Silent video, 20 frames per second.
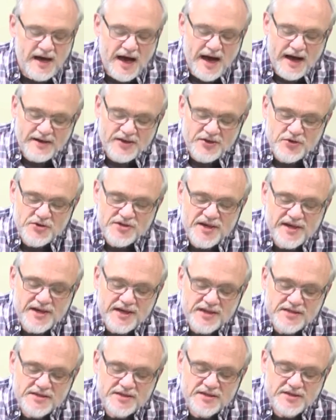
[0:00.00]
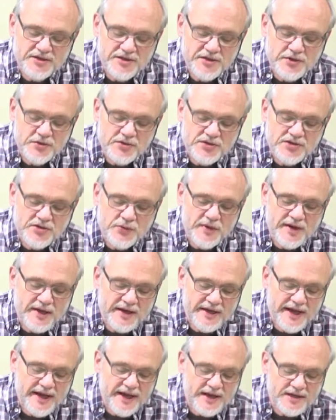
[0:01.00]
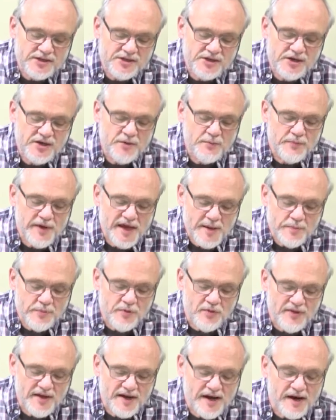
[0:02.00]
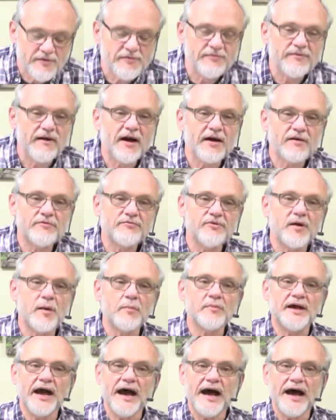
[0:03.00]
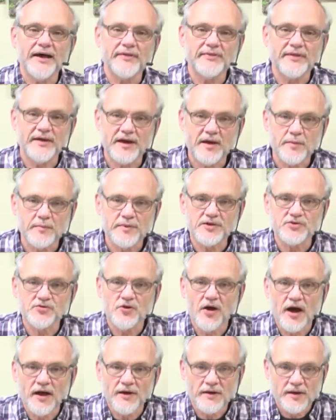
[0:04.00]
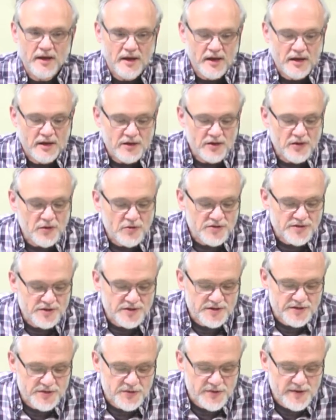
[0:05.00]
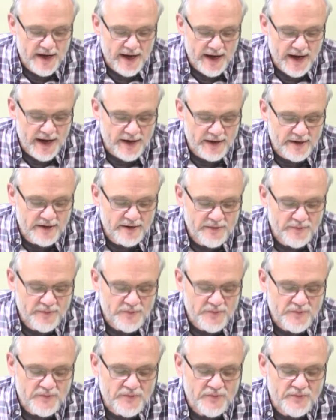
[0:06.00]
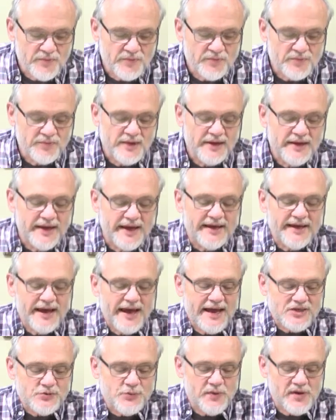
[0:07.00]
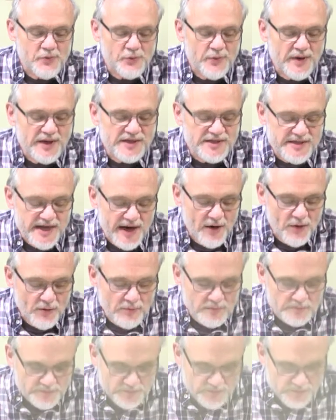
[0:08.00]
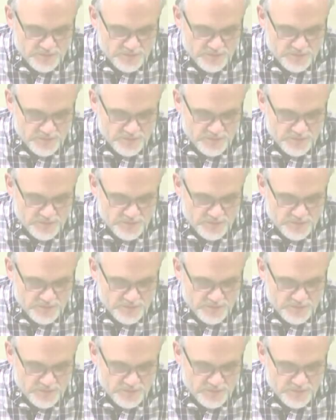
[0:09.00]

uh, using us to do to engage people that are far from God that could be drawn closer to God. And as we reach out,